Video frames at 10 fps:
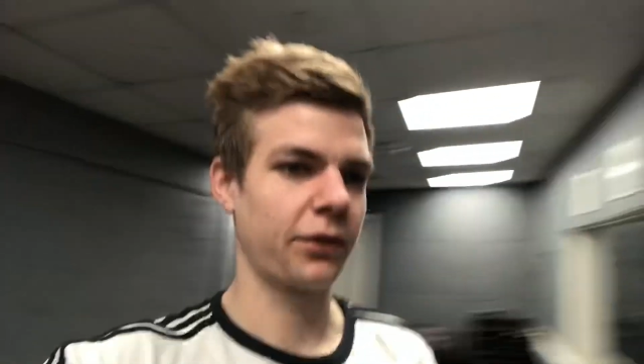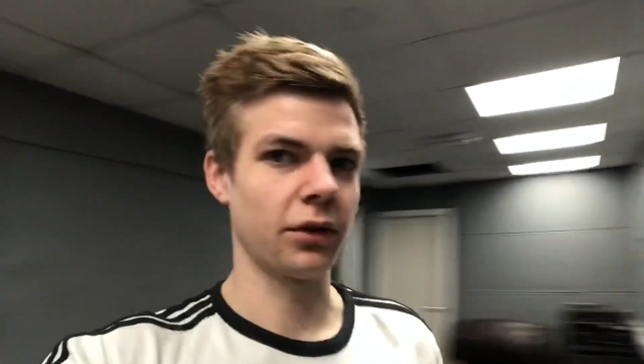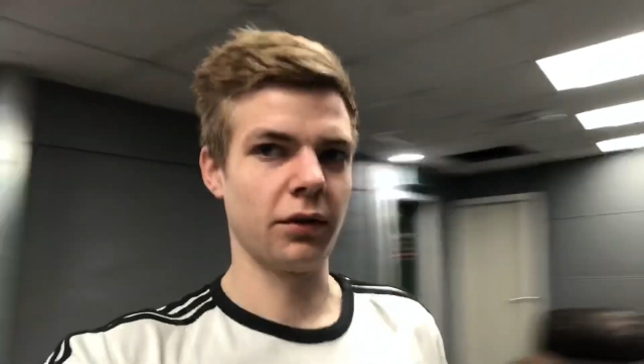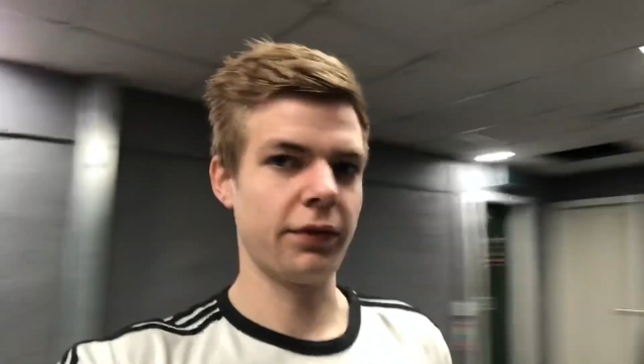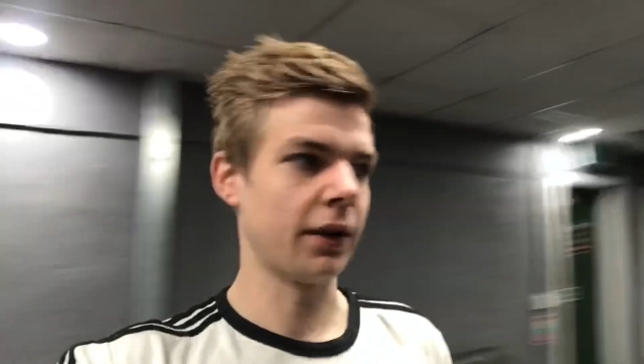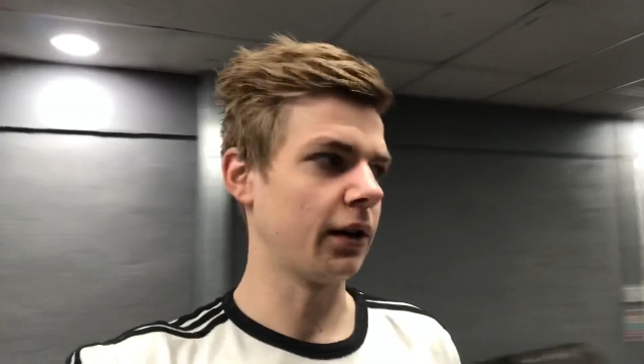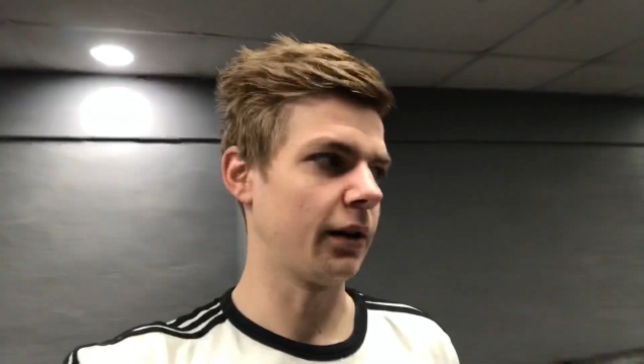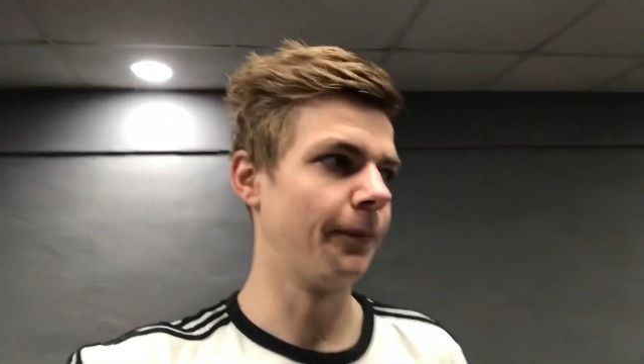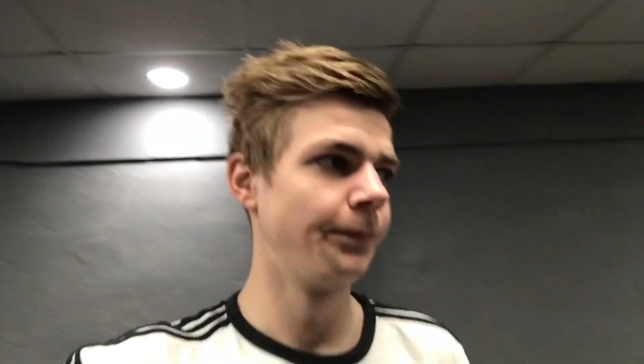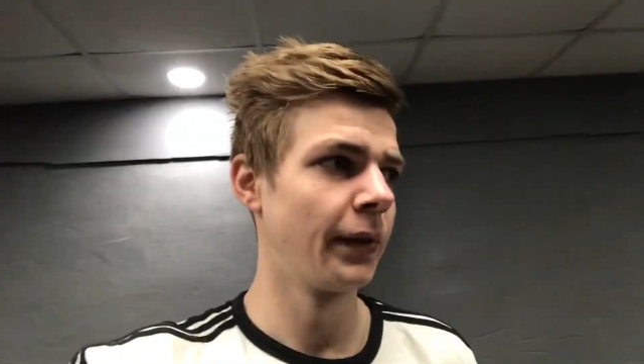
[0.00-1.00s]
of
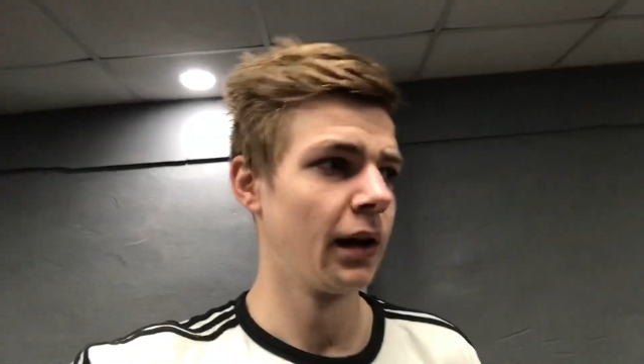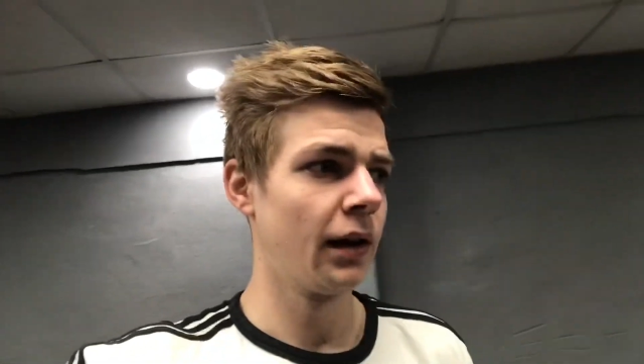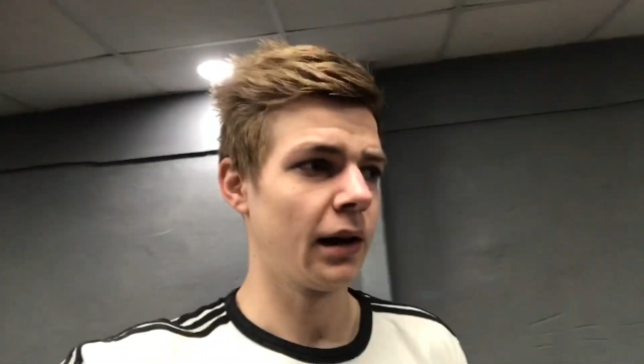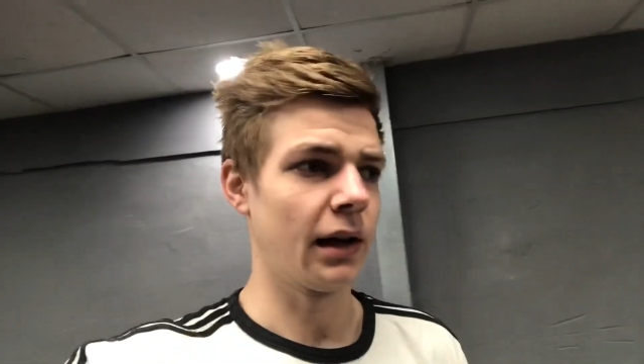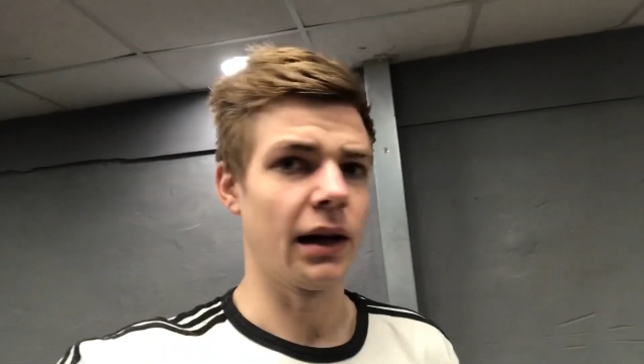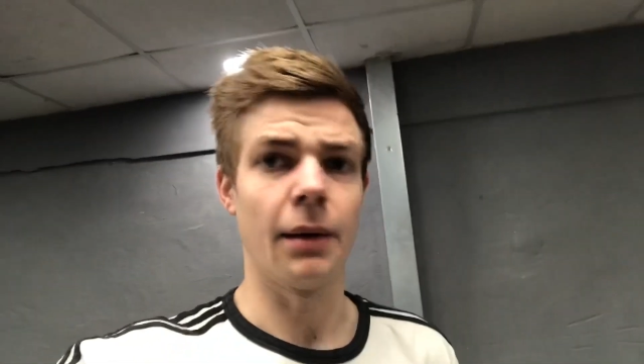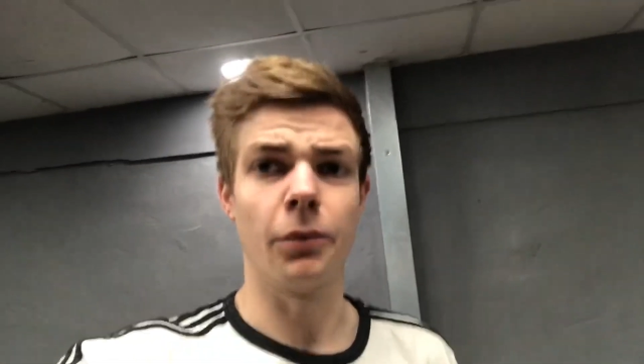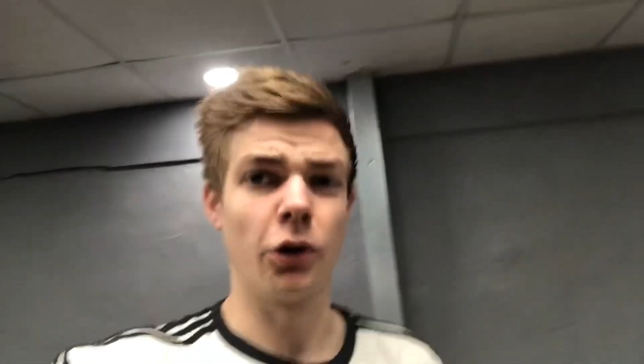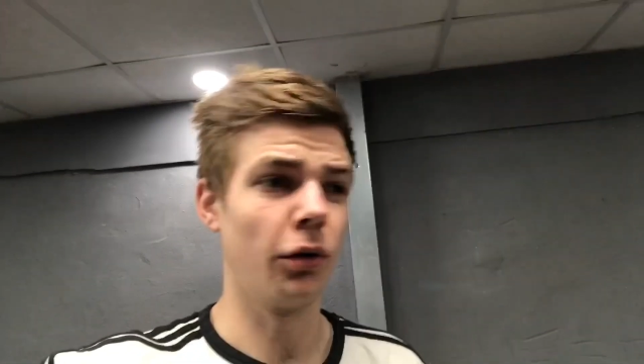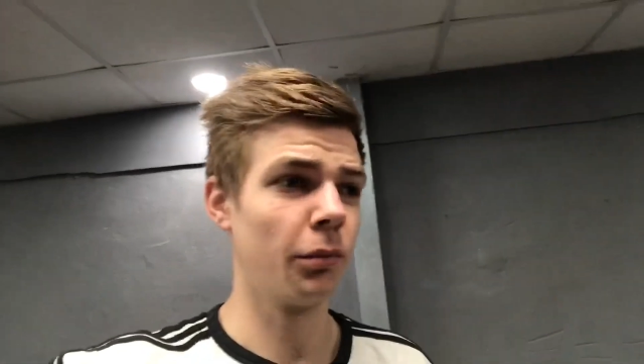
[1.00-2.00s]
the
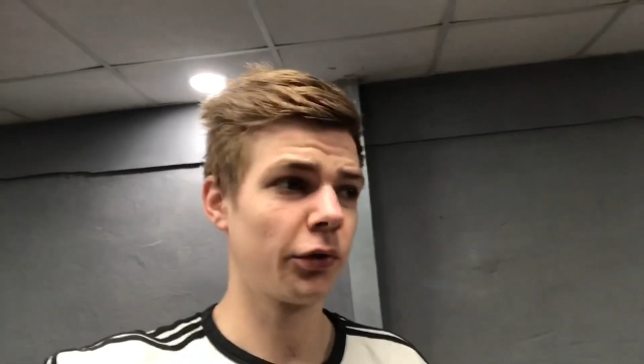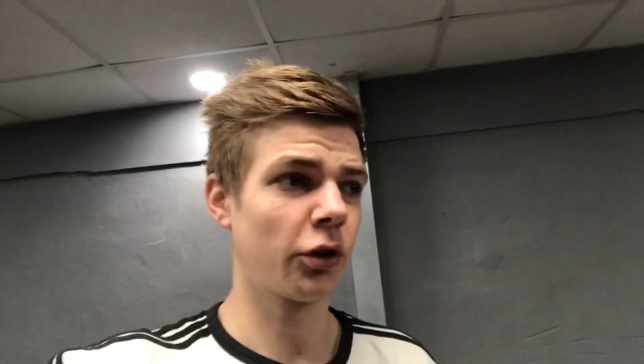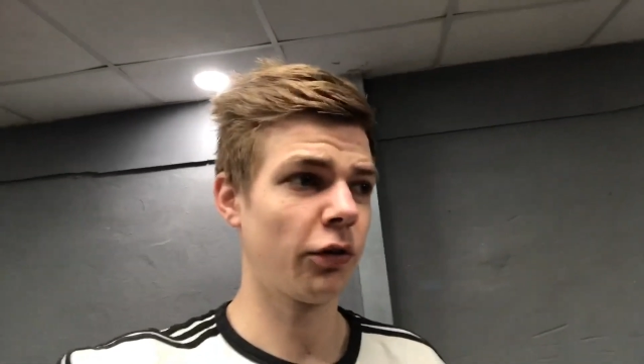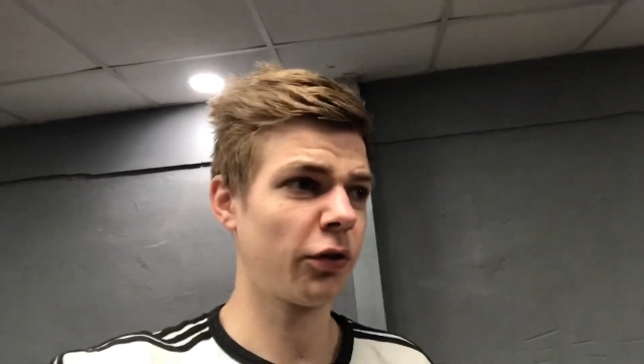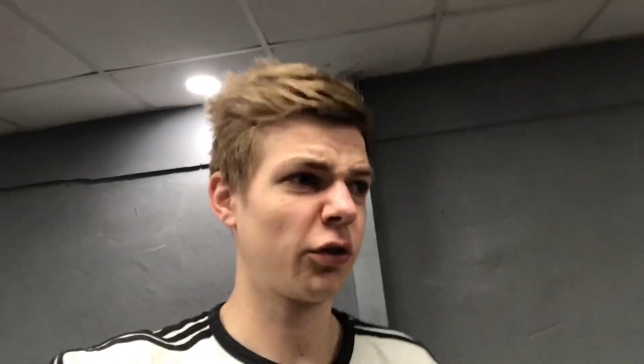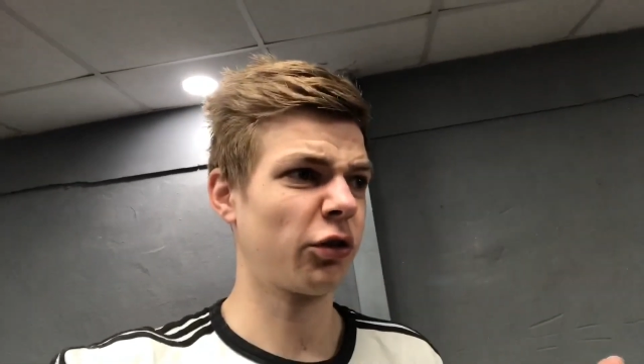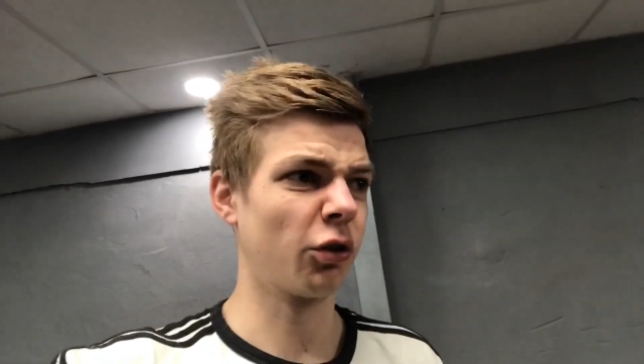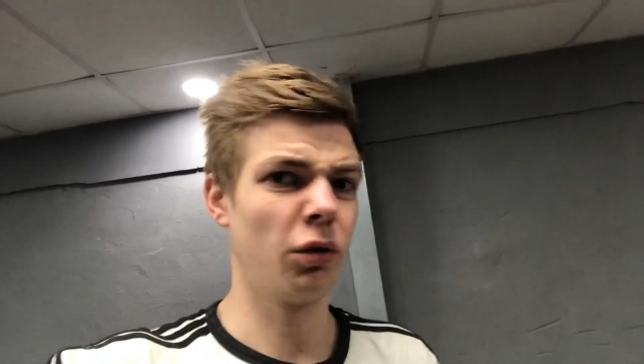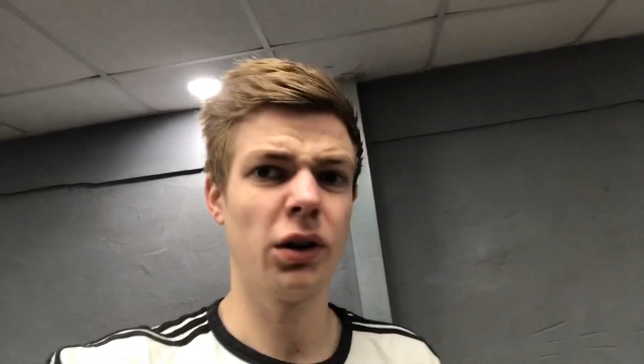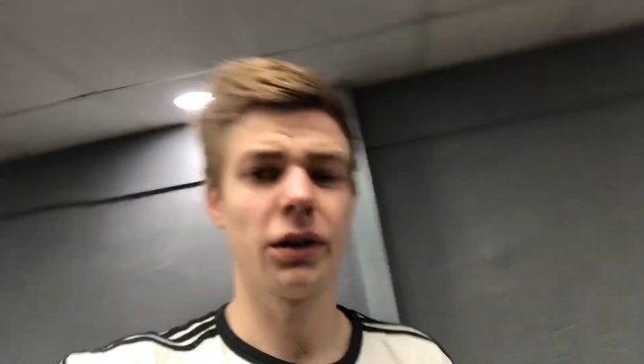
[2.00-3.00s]
loom and stuff
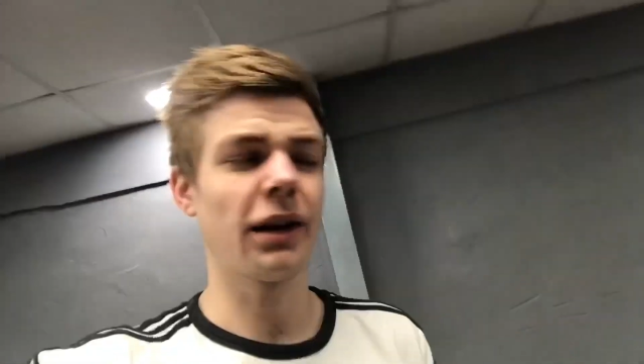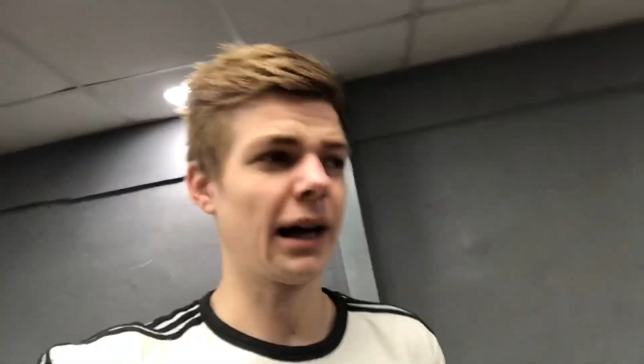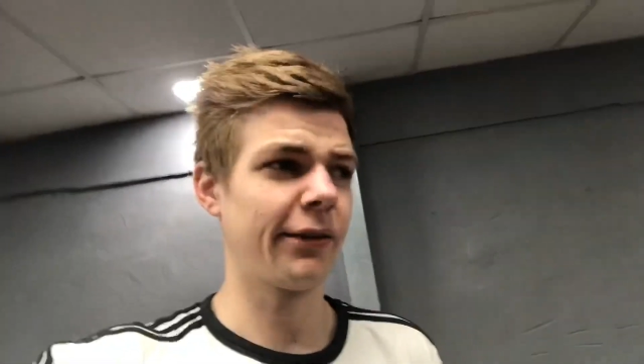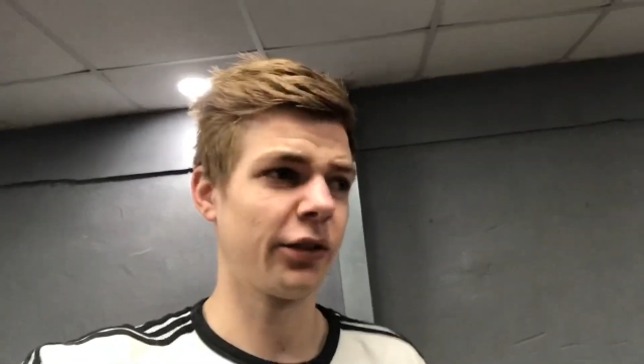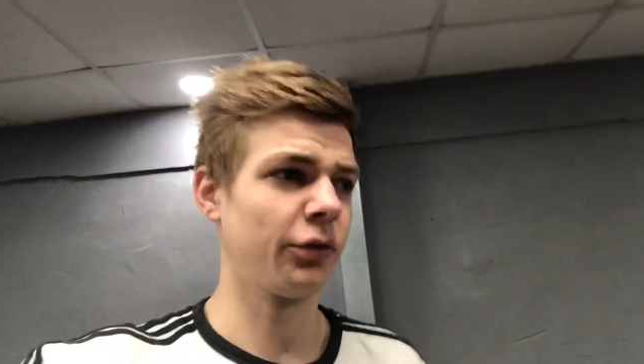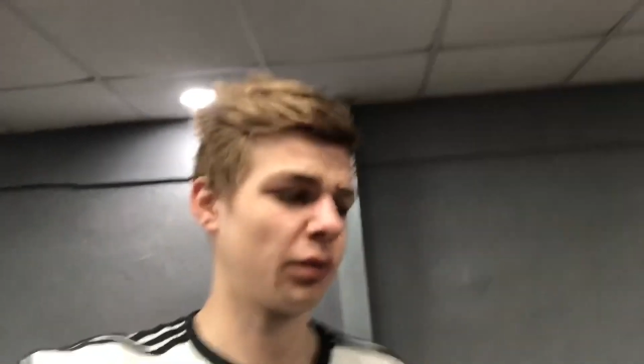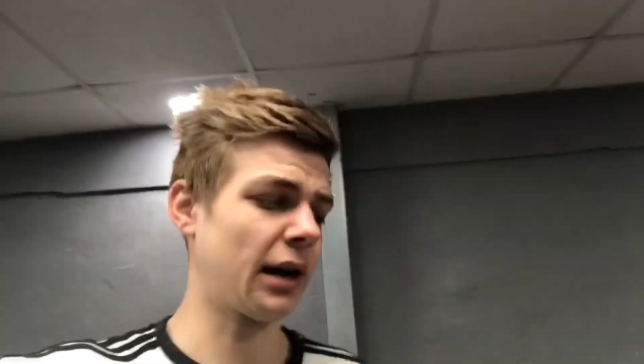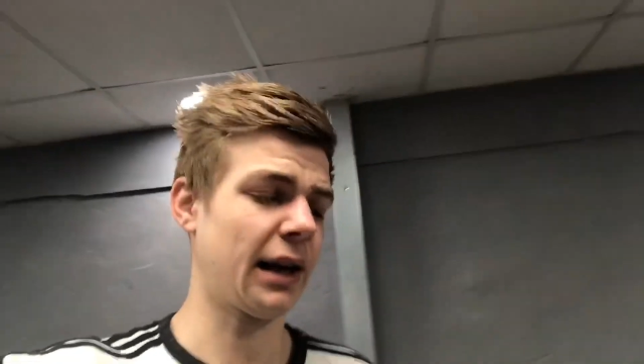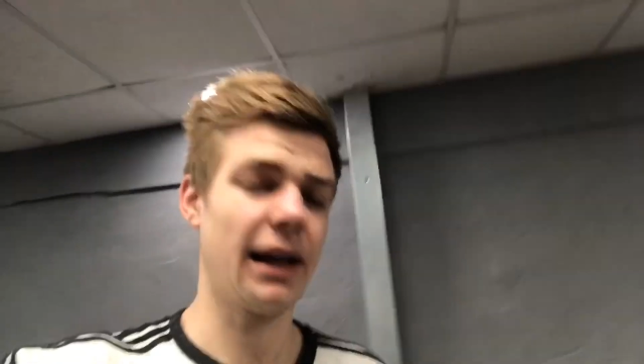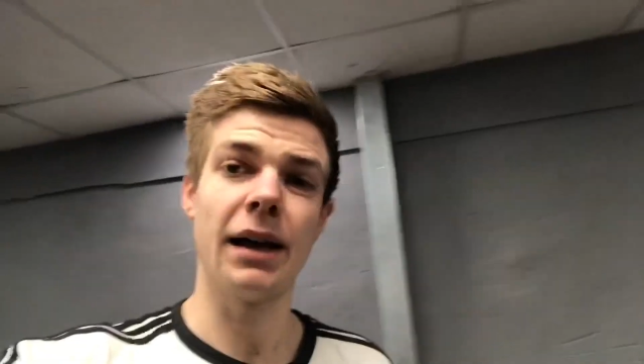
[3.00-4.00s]
so that everything's
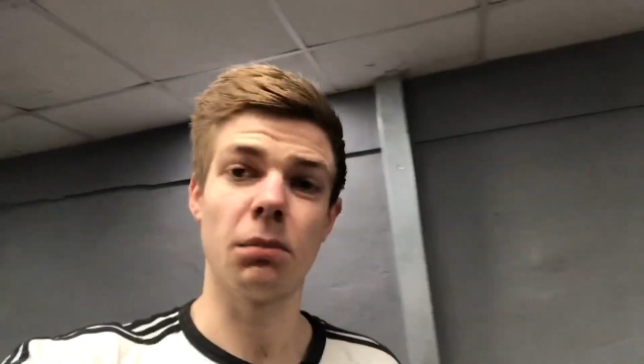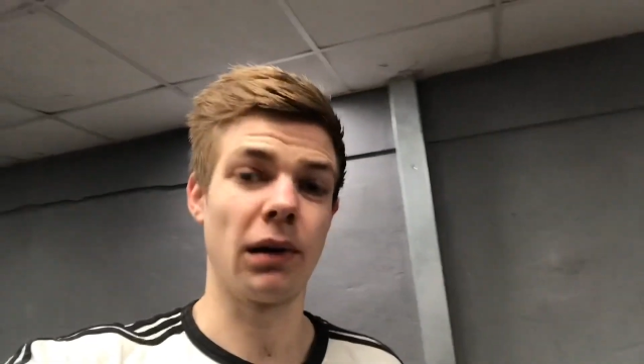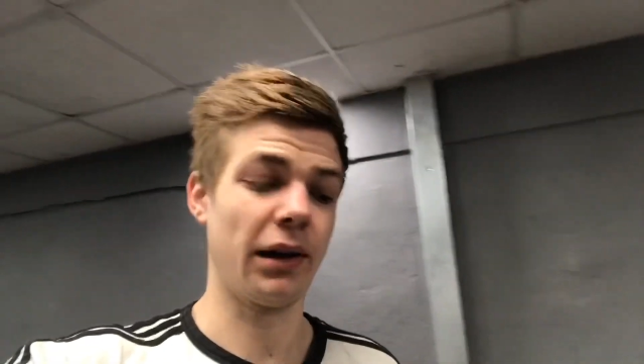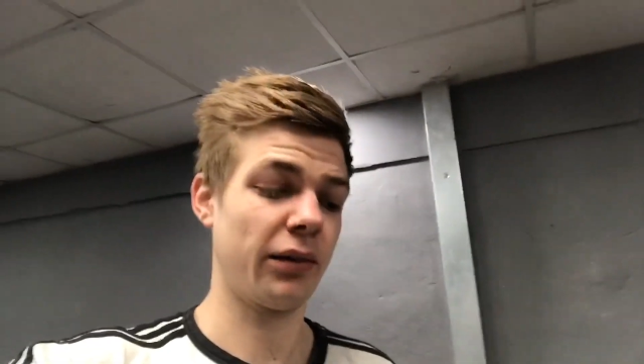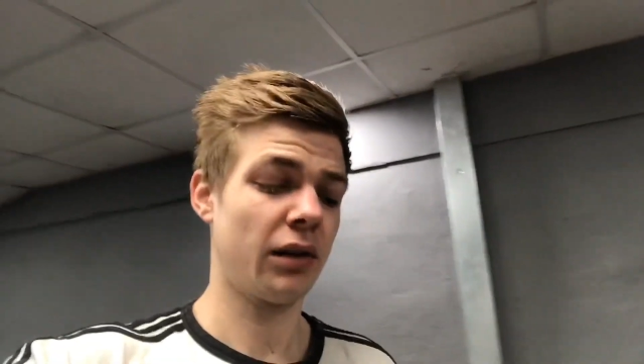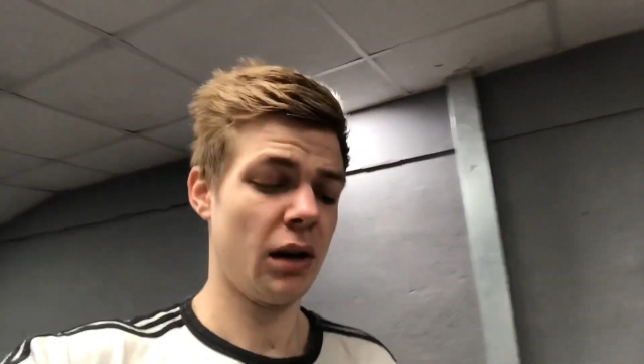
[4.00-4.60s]
ready in place,